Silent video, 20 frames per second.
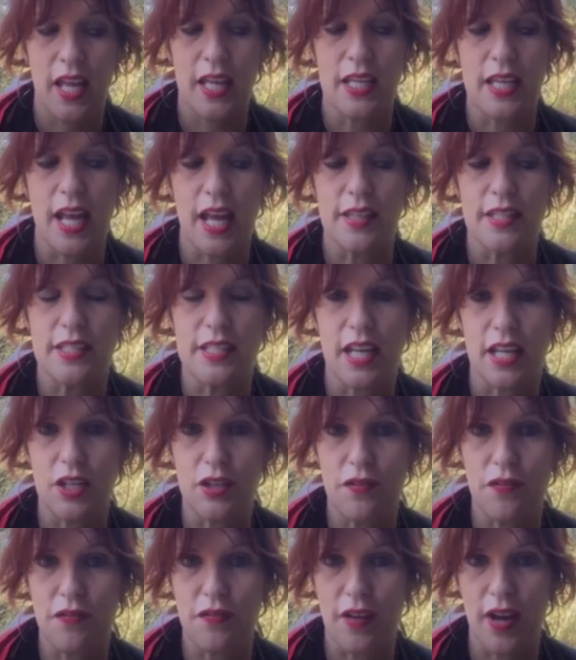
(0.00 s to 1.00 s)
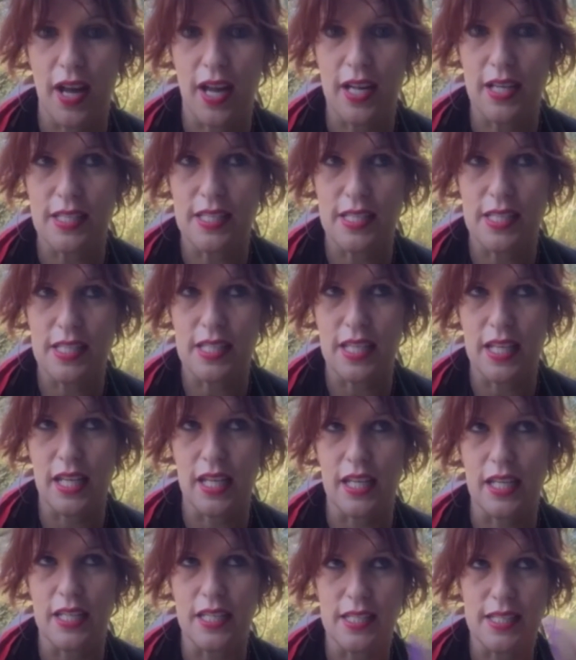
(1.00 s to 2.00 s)
now the Daniel fast
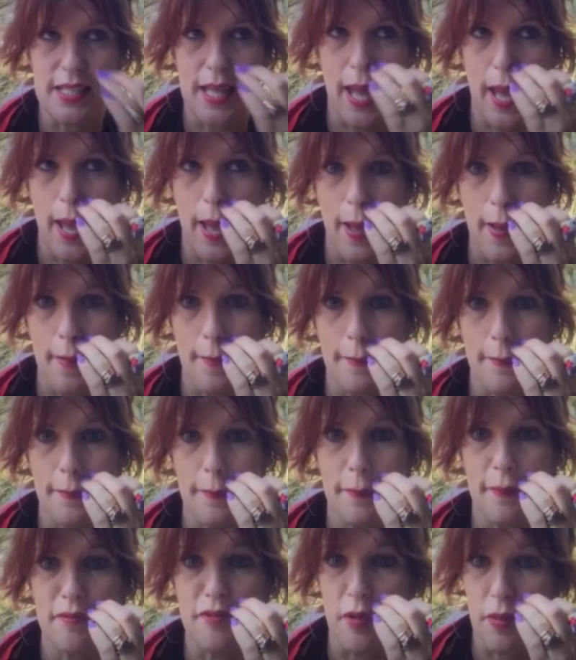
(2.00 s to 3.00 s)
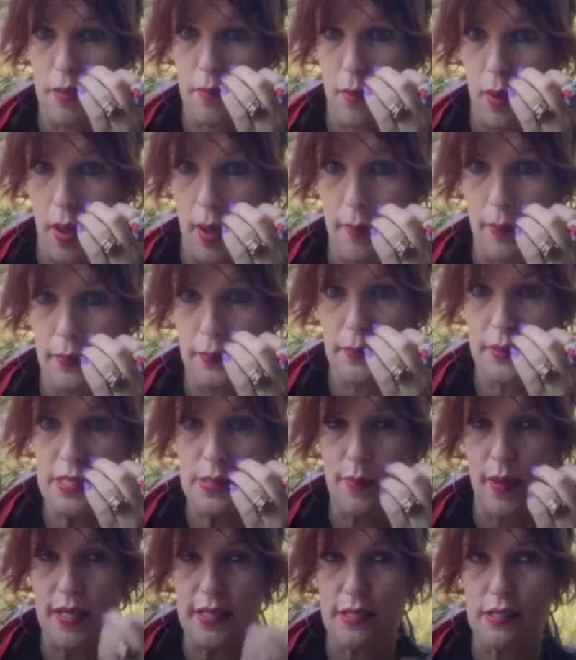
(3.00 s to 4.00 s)
is um, from the Bible
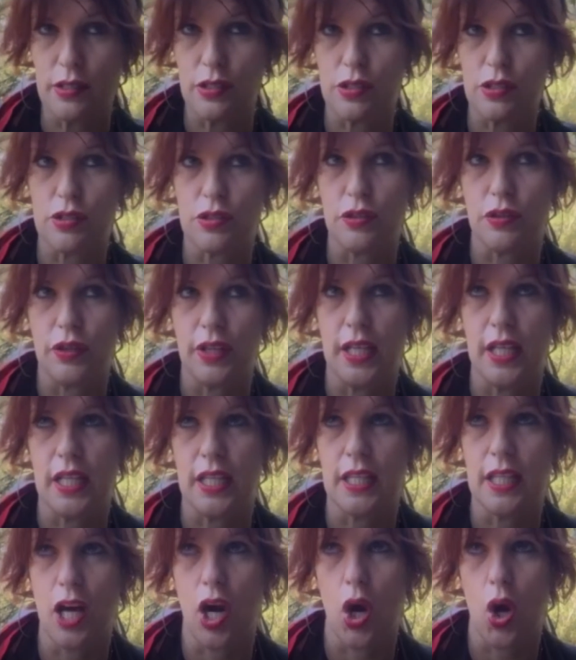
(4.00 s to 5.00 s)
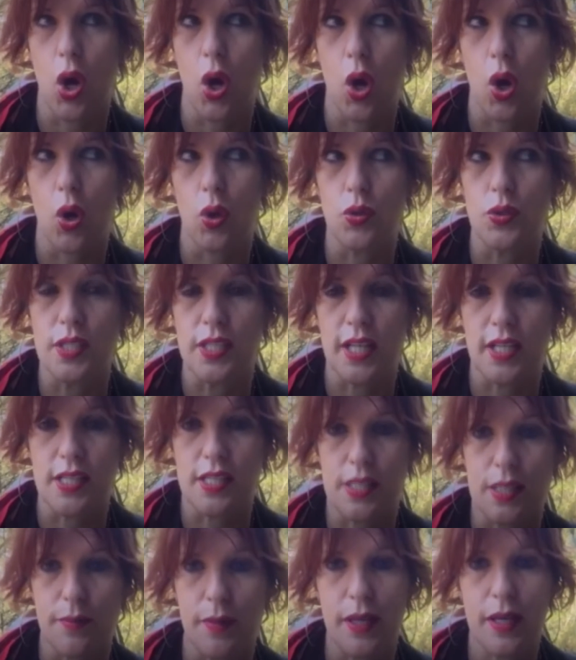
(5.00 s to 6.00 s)
it's based on a story in the Old
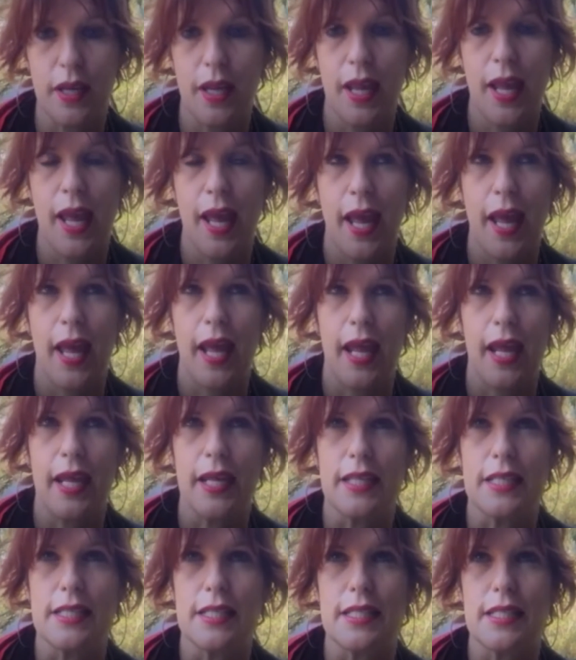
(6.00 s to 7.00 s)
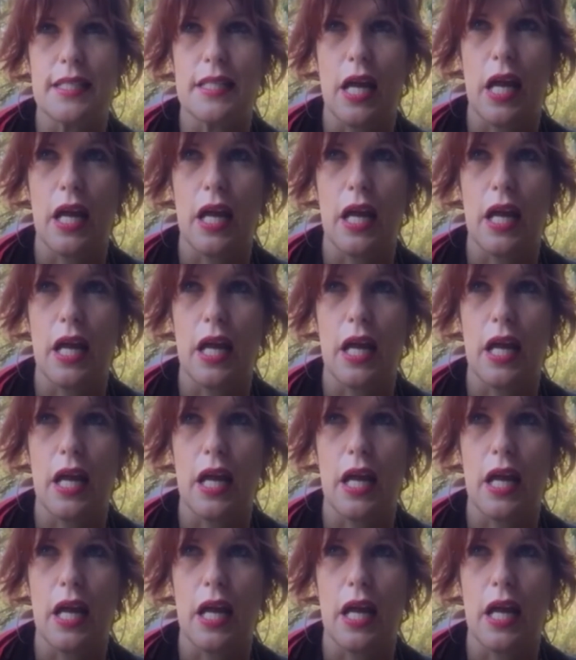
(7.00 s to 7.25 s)
Testament and